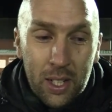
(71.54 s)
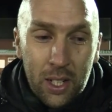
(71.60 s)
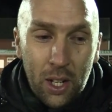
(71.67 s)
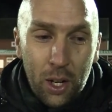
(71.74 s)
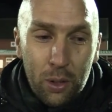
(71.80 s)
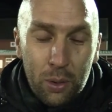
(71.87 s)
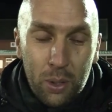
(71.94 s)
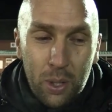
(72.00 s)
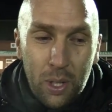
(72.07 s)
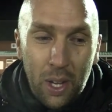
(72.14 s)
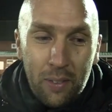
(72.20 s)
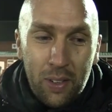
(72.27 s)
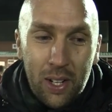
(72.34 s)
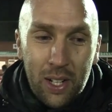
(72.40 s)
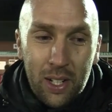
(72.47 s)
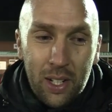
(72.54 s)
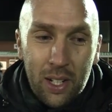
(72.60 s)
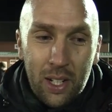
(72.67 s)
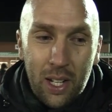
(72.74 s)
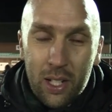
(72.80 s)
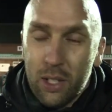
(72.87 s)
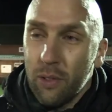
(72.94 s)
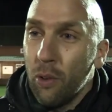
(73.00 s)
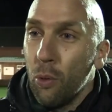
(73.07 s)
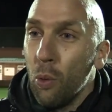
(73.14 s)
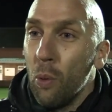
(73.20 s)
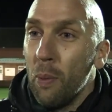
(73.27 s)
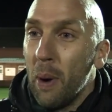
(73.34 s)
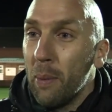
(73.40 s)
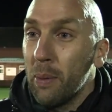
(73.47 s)
you know, having less of a
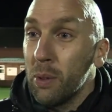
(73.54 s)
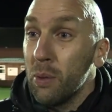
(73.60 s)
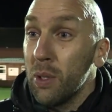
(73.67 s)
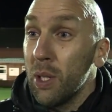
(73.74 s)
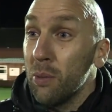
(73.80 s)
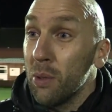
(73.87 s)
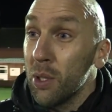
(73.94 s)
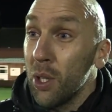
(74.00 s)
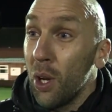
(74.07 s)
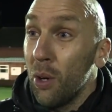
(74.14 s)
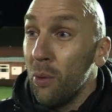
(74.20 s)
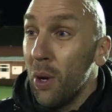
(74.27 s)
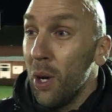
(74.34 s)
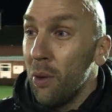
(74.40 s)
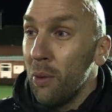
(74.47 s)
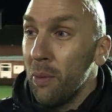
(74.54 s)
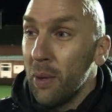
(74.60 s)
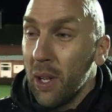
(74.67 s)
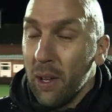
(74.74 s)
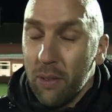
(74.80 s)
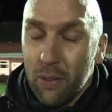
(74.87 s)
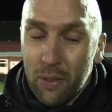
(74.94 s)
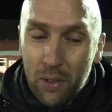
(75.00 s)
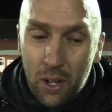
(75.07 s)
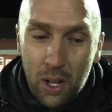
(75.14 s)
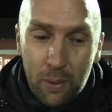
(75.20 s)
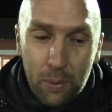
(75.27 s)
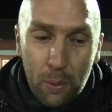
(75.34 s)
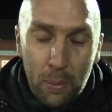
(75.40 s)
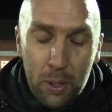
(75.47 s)
warm up because we seem to start well and we have
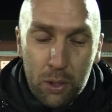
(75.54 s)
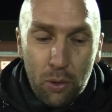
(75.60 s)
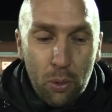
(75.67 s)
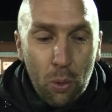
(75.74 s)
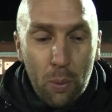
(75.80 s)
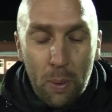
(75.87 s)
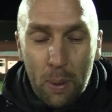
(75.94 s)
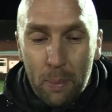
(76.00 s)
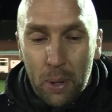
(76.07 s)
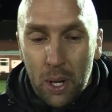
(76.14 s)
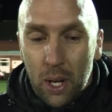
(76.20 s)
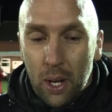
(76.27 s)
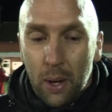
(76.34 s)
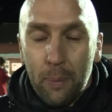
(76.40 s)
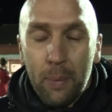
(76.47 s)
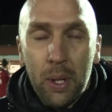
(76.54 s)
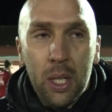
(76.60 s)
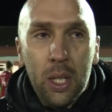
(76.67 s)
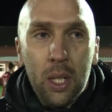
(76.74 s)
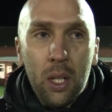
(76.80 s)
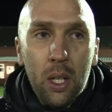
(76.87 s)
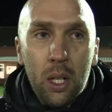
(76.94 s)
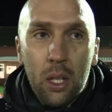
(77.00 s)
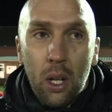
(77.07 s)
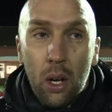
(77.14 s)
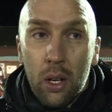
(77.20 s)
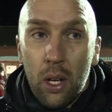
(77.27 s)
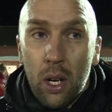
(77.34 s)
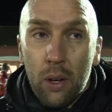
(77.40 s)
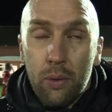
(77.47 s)
um, not much of a warm up. But um, no,
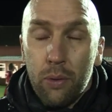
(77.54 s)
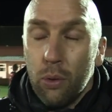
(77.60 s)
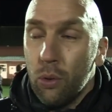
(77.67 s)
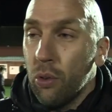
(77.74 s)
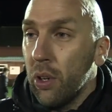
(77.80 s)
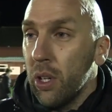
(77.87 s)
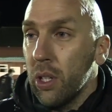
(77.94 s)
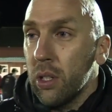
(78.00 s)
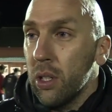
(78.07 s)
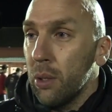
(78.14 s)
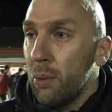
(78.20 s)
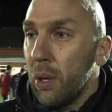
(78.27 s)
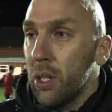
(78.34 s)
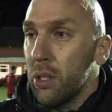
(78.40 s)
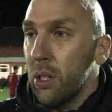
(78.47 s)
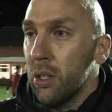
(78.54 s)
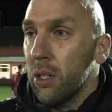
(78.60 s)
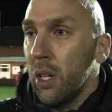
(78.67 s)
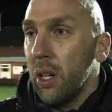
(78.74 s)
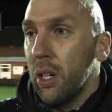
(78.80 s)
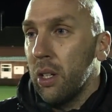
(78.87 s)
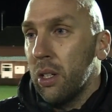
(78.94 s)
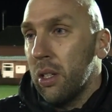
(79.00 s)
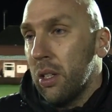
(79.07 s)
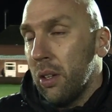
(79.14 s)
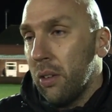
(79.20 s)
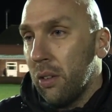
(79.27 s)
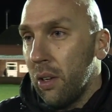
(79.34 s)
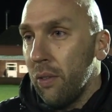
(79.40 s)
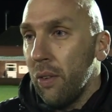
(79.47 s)
yeah, full credit to the players. Like I say, they, they,
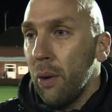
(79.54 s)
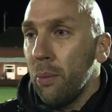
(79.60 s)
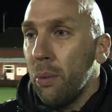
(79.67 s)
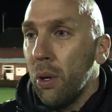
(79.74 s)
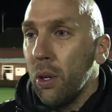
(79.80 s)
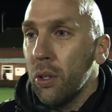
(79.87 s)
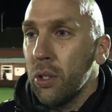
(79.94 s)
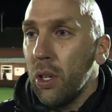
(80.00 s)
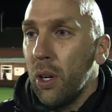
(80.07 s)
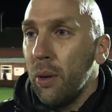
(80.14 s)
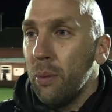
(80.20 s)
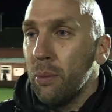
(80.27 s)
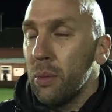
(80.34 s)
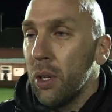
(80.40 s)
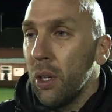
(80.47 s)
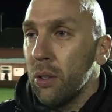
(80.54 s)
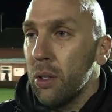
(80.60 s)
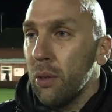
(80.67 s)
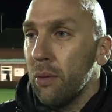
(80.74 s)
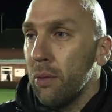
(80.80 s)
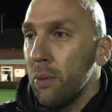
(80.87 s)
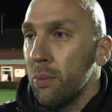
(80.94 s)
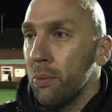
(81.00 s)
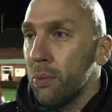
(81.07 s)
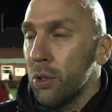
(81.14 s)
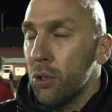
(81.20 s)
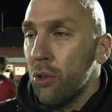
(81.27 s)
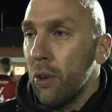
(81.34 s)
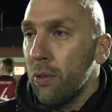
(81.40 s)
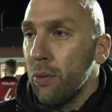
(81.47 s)
give up a lot of time. You know, some of them
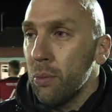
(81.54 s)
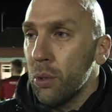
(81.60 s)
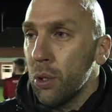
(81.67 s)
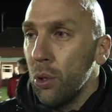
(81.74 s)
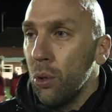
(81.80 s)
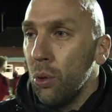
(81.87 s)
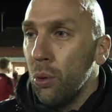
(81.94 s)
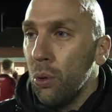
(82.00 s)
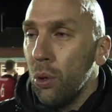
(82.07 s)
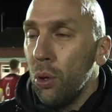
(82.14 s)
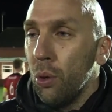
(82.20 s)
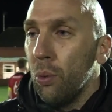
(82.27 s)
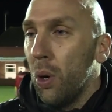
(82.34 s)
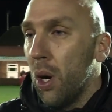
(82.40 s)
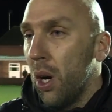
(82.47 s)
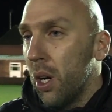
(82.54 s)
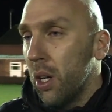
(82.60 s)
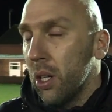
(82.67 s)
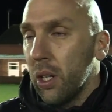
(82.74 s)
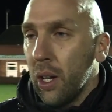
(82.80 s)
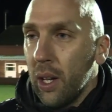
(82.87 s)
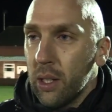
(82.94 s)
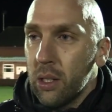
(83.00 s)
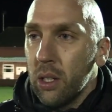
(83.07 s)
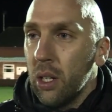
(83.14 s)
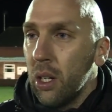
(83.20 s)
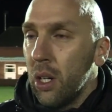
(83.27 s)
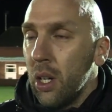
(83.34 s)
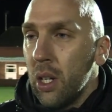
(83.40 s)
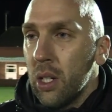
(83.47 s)
straight from school or work and that to,
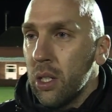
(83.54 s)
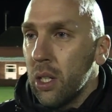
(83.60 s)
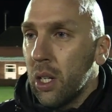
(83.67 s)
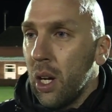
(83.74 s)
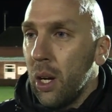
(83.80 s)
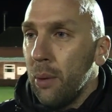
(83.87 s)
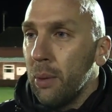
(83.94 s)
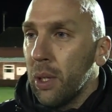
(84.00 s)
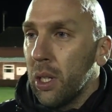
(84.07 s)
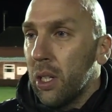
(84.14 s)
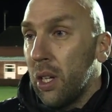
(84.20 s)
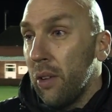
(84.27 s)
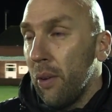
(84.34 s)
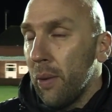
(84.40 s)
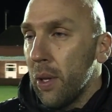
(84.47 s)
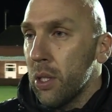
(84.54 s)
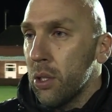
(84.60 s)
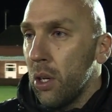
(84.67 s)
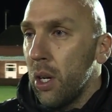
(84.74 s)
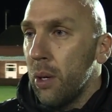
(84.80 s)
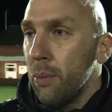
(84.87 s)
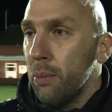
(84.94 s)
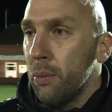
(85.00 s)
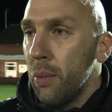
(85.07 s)
to come and give up their time